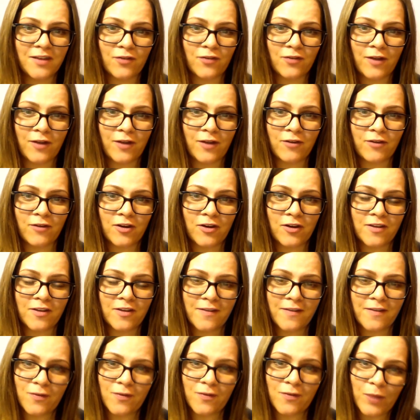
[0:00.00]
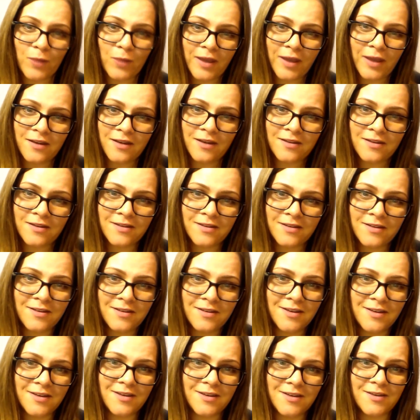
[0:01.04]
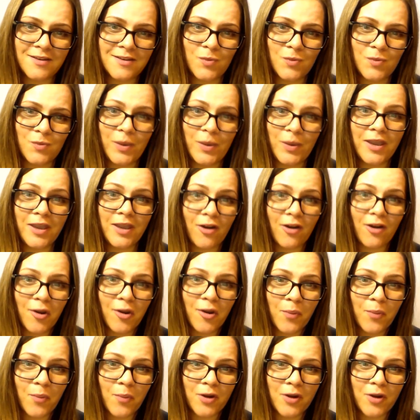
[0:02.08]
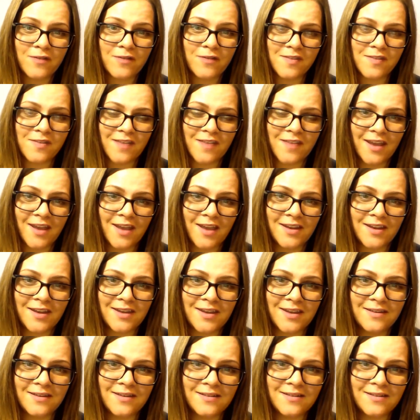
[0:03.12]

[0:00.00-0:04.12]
forever, because guess what? We are a part of society.